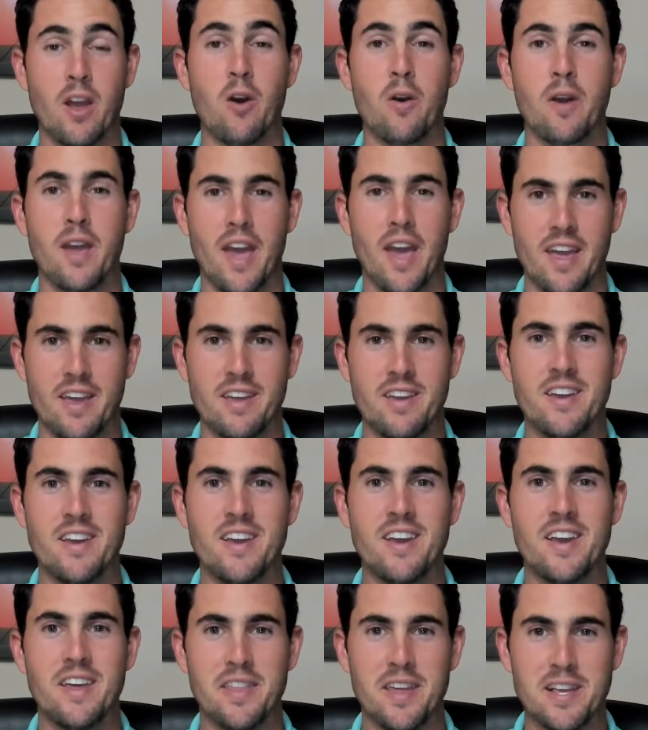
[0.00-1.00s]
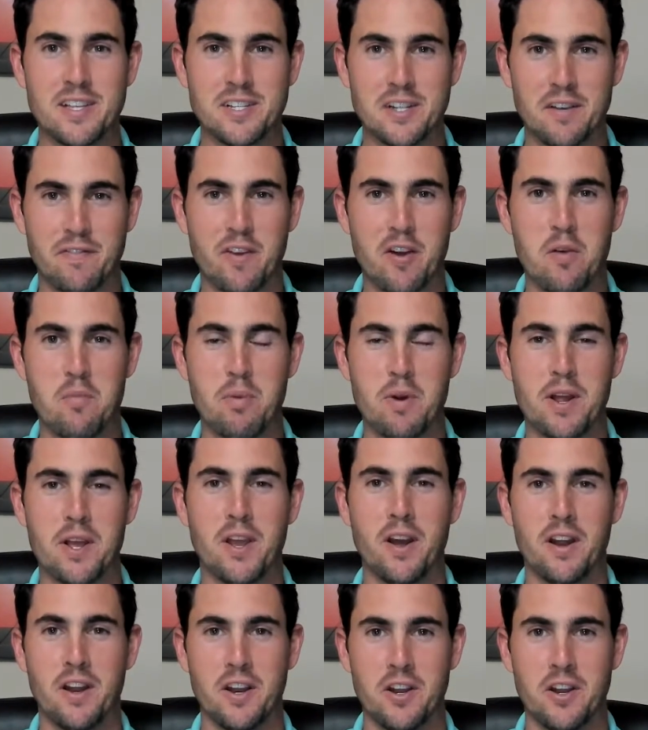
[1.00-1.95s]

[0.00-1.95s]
okay, things are feeling pretty good.